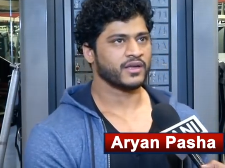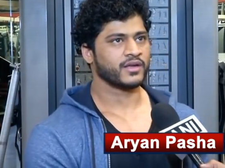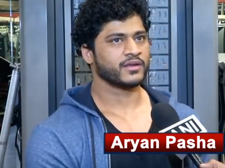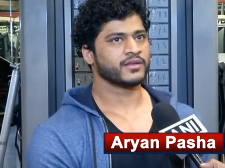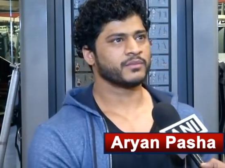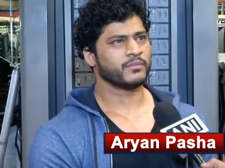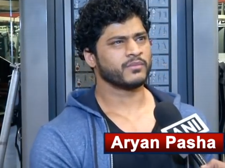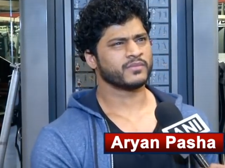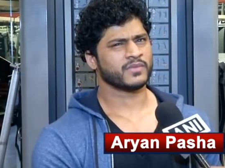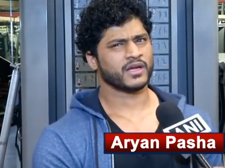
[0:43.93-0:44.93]
and
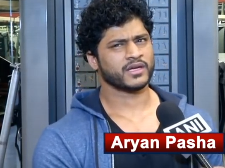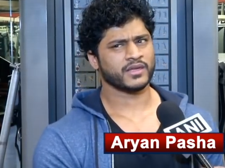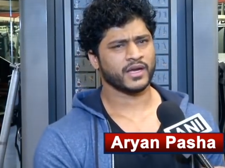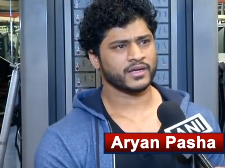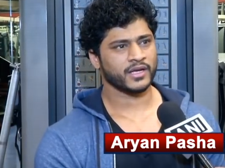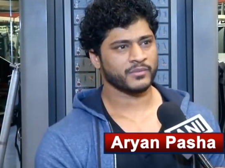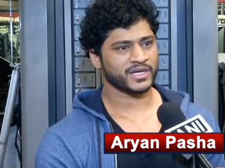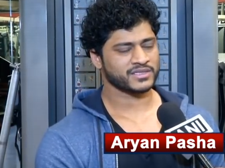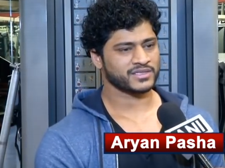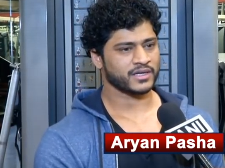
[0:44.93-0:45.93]
at that time
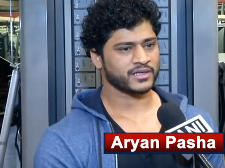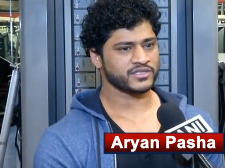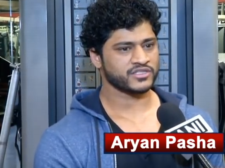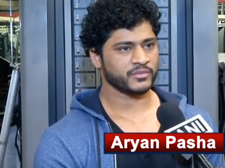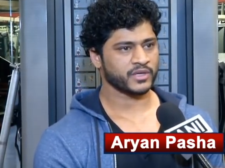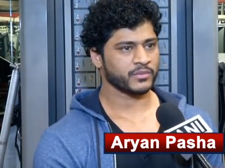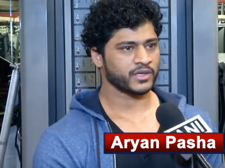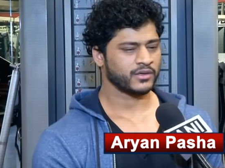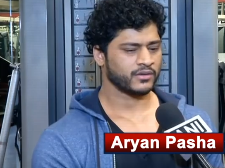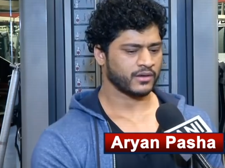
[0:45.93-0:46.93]
I started gymming,
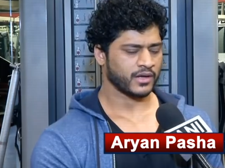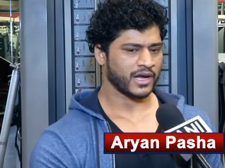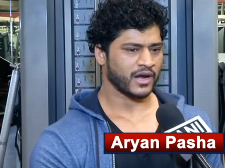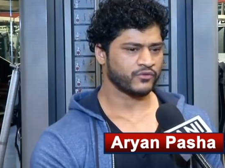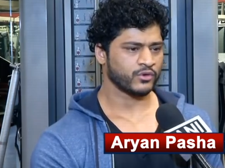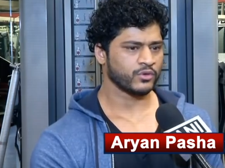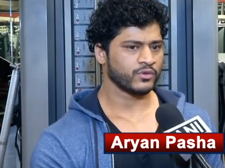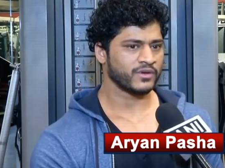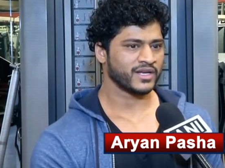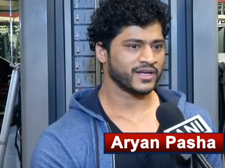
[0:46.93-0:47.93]
but I have to
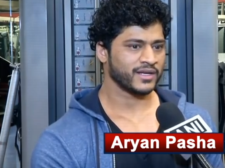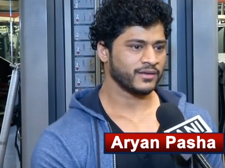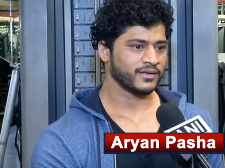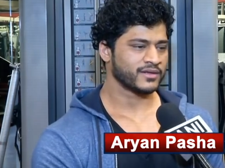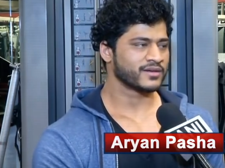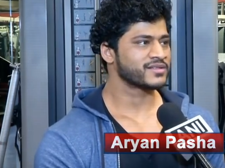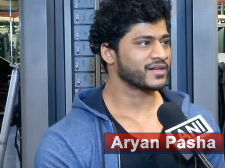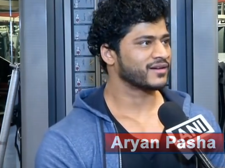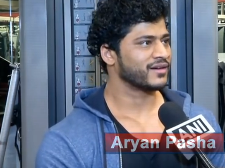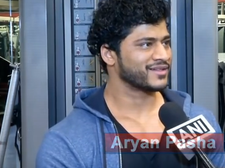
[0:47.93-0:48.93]
do very
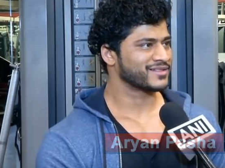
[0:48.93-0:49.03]
restricted